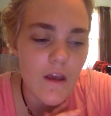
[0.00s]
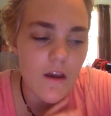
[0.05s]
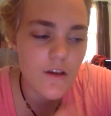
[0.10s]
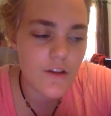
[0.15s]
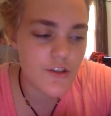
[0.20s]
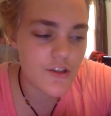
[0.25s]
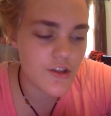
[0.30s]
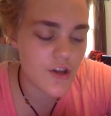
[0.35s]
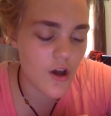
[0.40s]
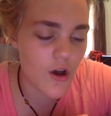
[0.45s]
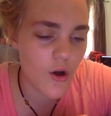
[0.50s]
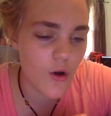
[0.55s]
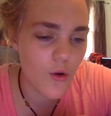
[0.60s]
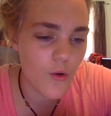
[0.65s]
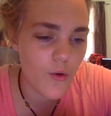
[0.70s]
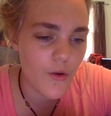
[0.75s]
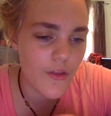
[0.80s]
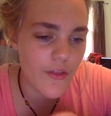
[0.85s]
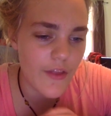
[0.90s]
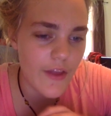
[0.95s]

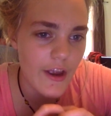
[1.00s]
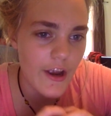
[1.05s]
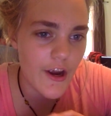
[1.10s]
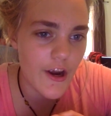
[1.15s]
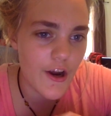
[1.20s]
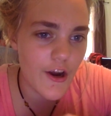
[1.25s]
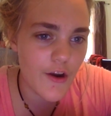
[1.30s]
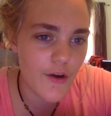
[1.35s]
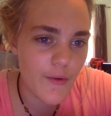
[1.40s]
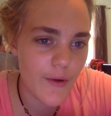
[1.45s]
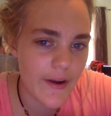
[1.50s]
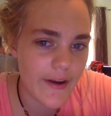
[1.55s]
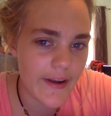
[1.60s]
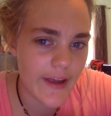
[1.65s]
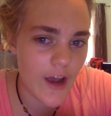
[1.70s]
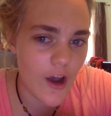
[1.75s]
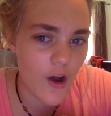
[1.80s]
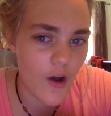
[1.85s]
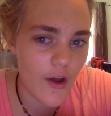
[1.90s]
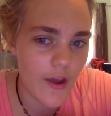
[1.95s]
So there right
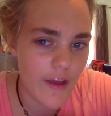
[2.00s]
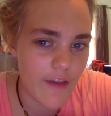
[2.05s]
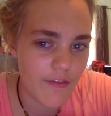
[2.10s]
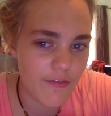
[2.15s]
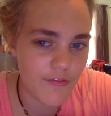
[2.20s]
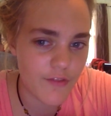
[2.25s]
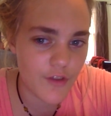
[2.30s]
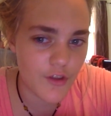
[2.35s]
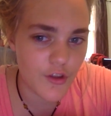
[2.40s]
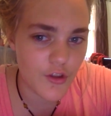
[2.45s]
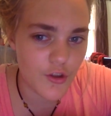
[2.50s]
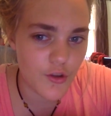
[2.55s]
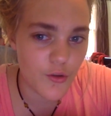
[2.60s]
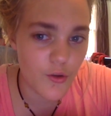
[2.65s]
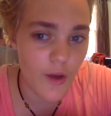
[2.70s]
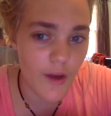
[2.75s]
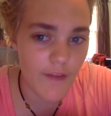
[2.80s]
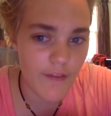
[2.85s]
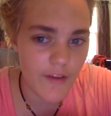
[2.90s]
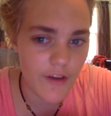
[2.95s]
now, if you
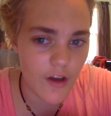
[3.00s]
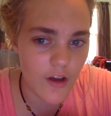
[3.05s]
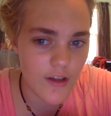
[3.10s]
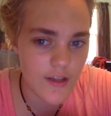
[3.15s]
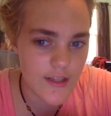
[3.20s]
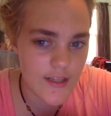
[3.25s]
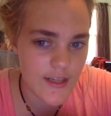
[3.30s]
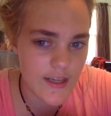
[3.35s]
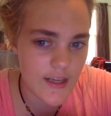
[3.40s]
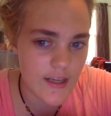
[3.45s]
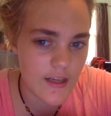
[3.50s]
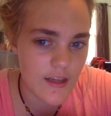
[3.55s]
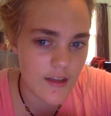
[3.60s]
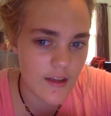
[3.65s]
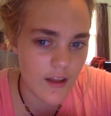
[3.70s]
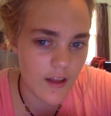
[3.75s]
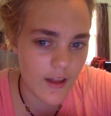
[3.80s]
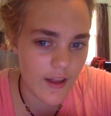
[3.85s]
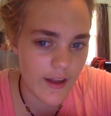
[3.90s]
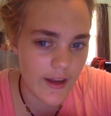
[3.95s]
have not seen
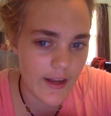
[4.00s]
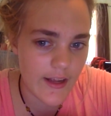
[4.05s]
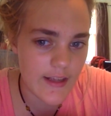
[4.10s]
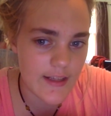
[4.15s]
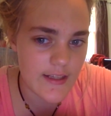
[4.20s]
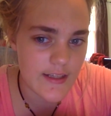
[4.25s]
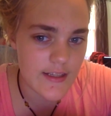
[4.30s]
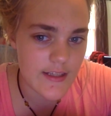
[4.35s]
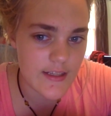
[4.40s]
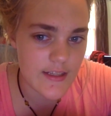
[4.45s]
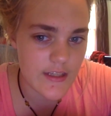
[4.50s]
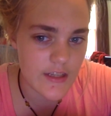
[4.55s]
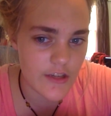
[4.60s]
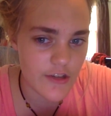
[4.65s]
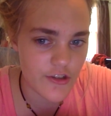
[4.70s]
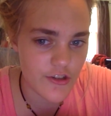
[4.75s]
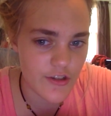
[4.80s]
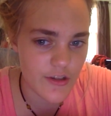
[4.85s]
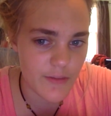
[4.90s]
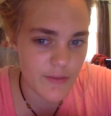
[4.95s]
the latest
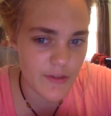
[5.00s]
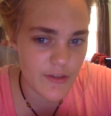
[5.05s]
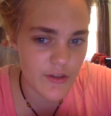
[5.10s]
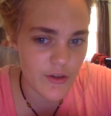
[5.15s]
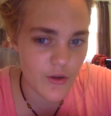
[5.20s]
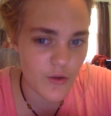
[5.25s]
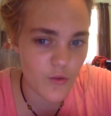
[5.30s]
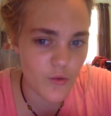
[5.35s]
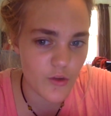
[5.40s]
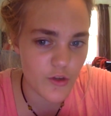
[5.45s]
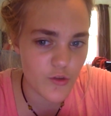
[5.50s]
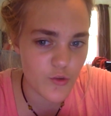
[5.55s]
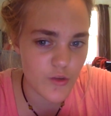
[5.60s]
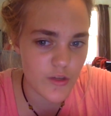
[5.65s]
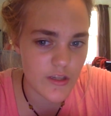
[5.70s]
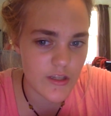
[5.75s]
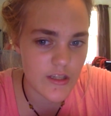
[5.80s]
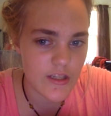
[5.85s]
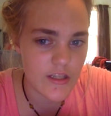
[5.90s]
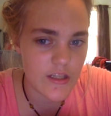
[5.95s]
Stichers episode, which
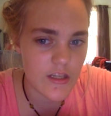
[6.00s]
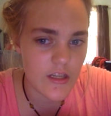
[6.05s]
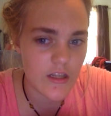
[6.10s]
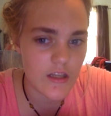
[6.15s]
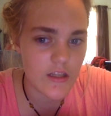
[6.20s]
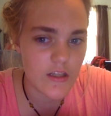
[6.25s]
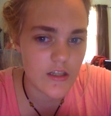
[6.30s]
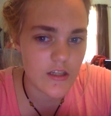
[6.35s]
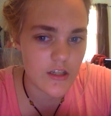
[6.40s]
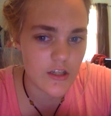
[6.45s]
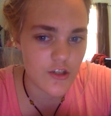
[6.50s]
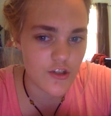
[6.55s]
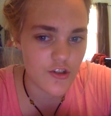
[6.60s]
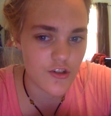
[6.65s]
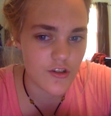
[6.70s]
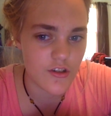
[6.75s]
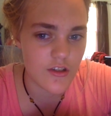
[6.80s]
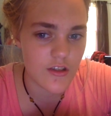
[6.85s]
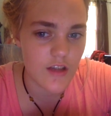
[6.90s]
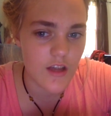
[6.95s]
was
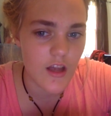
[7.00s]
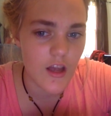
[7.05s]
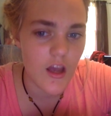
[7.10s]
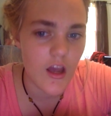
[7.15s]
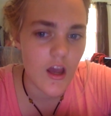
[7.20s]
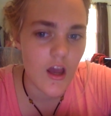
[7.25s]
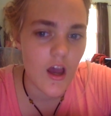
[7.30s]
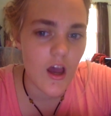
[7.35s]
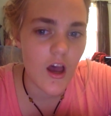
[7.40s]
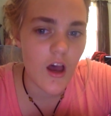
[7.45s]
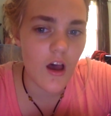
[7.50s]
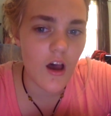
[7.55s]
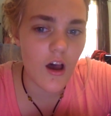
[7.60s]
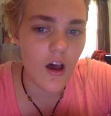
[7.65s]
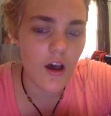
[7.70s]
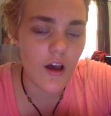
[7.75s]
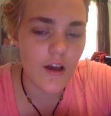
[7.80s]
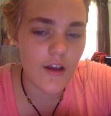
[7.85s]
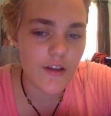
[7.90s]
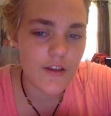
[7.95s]
Stichers
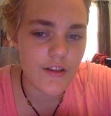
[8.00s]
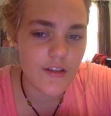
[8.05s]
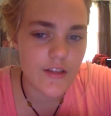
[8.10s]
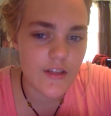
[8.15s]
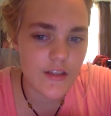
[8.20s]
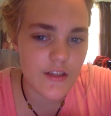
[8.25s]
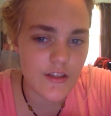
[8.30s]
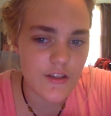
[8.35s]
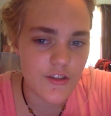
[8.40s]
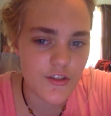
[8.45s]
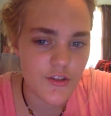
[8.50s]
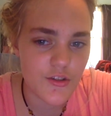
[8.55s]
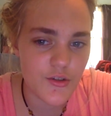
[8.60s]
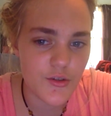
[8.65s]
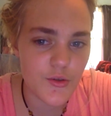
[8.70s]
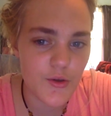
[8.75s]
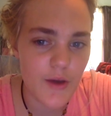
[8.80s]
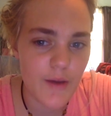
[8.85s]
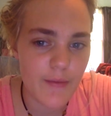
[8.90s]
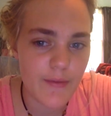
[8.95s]
season
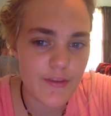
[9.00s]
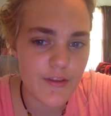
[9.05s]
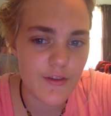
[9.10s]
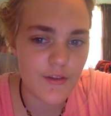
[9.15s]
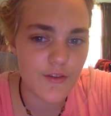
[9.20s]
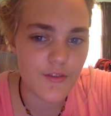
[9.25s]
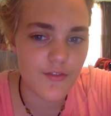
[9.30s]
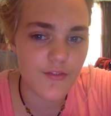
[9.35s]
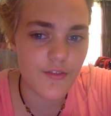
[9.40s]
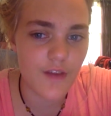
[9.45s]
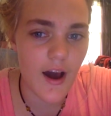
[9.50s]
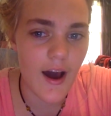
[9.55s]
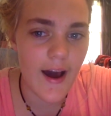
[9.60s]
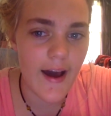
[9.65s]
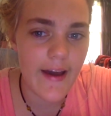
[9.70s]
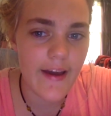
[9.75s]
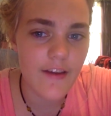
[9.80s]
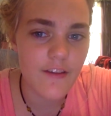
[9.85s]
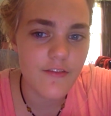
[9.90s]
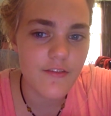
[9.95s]
2 episode
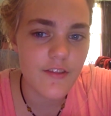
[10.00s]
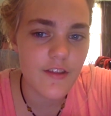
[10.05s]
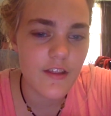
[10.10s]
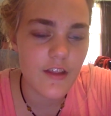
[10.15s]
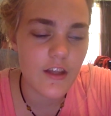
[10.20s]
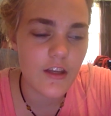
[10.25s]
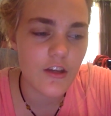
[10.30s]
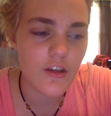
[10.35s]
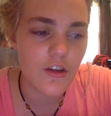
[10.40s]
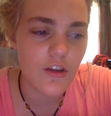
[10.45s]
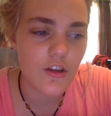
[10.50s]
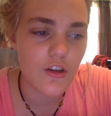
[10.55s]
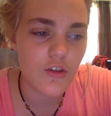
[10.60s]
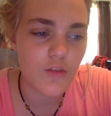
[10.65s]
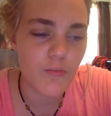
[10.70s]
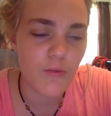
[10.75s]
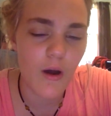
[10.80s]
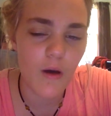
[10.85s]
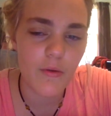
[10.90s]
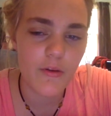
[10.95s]
5, then
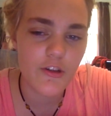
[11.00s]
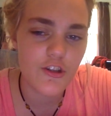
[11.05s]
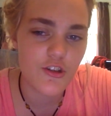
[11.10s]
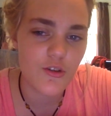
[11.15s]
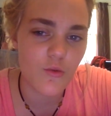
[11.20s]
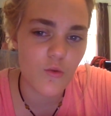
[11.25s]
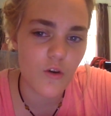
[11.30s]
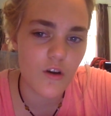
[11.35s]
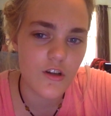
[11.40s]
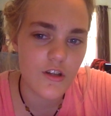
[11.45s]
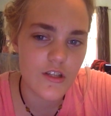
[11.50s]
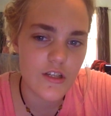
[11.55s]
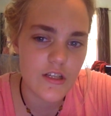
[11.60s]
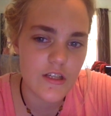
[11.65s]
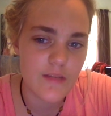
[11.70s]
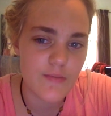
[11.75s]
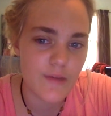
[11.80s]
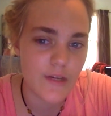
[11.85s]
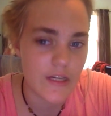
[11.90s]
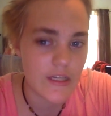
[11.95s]
you probably shouldn't watch
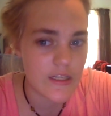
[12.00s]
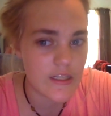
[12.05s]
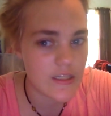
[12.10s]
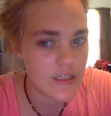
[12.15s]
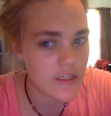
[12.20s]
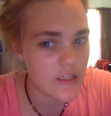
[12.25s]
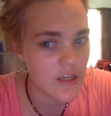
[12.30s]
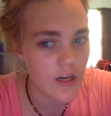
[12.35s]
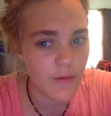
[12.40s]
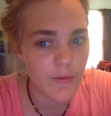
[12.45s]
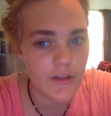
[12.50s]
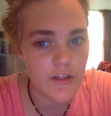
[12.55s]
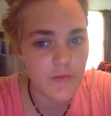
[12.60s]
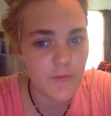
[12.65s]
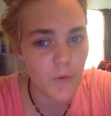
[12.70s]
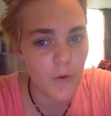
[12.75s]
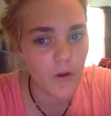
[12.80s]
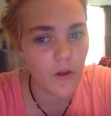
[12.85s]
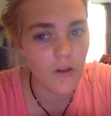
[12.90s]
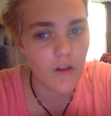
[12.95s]
this, because this is going to be
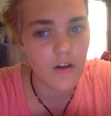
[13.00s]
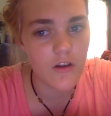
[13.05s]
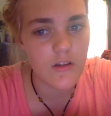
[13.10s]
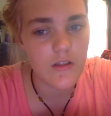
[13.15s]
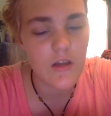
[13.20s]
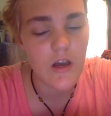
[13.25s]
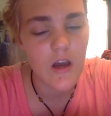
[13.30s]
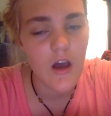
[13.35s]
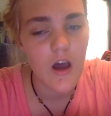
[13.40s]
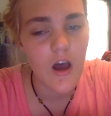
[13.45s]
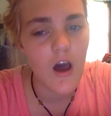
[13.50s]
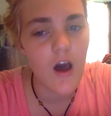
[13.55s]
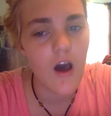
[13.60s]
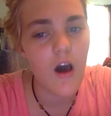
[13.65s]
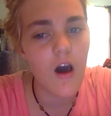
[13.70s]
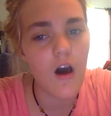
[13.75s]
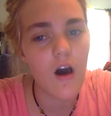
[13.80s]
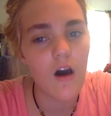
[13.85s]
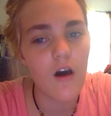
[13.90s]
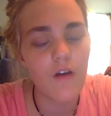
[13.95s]
spoilers
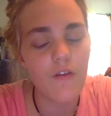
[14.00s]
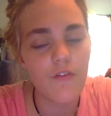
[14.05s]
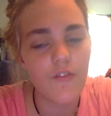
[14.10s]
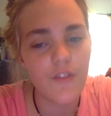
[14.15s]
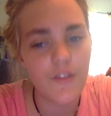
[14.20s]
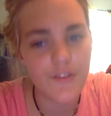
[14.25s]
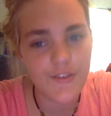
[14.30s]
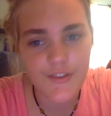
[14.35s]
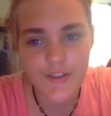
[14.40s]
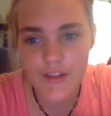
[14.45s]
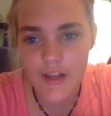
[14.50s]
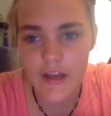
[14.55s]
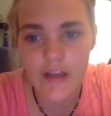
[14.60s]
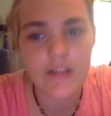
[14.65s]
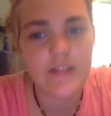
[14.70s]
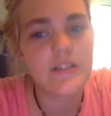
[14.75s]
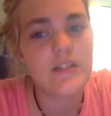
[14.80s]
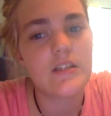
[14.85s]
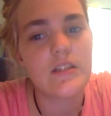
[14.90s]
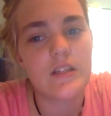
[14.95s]
of
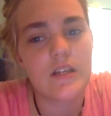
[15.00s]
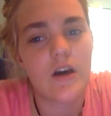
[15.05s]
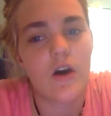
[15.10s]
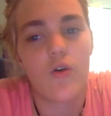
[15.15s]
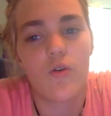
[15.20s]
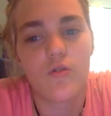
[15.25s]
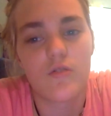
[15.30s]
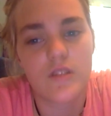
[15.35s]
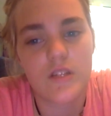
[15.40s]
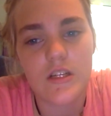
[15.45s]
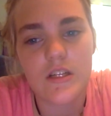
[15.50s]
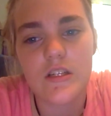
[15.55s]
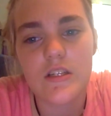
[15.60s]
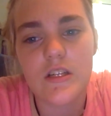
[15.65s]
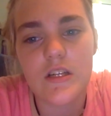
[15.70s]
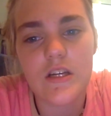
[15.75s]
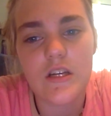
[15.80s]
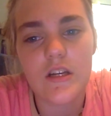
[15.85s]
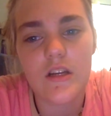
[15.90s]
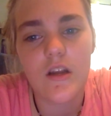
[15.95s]
the whole
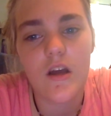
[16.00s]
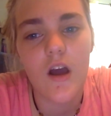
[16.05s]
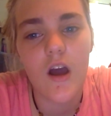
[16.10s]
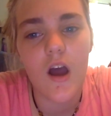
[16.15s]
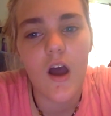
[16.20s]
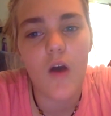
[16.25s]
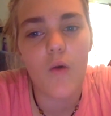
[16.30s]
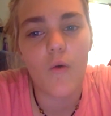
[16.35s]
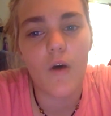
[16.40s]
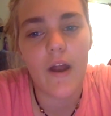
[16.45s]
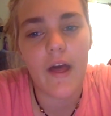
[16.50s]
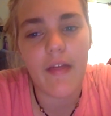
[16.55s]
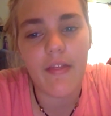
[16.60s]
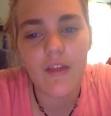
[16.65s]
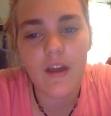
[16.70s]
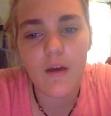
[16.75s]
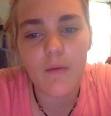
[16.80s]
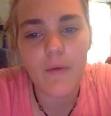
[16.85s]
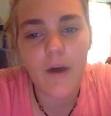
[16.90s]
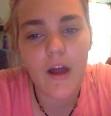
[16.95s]
season, what I
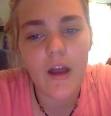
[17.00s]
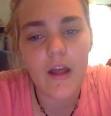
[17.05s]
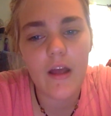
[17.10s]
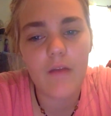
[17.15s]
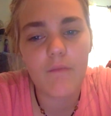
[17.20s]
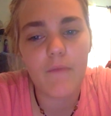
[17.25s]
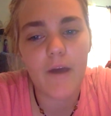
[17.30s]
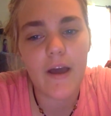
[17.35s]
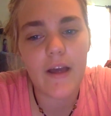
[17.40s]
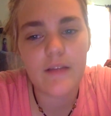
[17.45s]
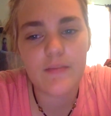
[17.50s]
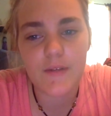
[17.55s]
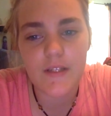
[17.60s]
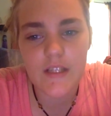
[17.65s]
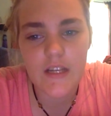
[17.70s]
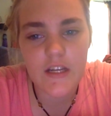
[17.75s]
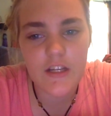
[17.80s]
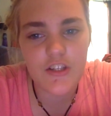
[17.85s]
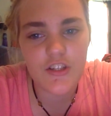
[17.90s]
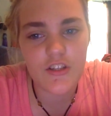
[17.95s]
think about it, my
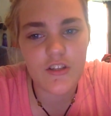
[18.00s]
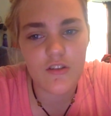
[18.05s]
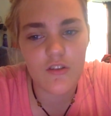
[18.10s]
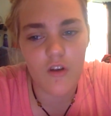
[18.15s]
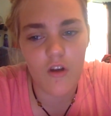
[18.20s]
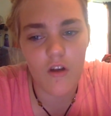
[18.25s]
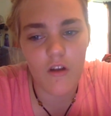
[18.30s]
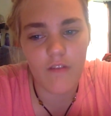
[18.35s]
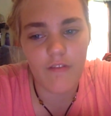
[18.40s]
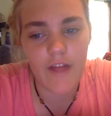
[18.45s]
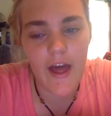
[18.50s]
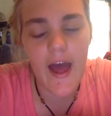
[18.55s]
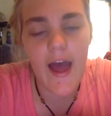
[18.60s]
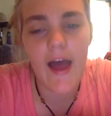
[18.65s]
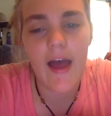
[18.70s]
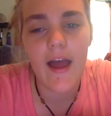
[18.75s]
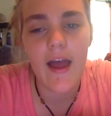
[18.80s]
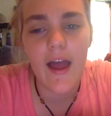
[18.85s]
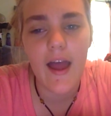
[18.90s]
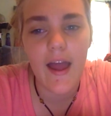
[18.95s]
expectations, all of
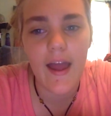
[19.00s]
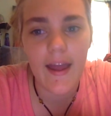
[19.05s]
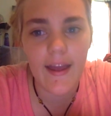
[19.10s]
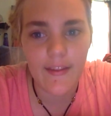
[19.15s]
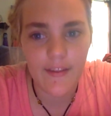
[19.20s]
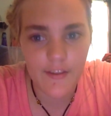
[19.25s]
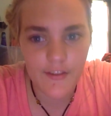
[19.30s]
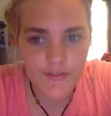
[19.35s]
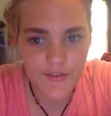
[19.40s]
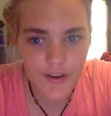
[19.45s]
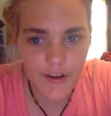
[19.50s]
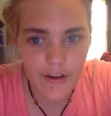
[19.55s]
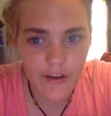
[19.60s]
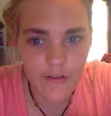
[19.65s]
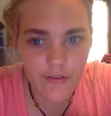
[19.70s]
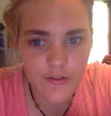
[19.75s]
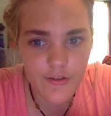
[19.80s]
that in this video.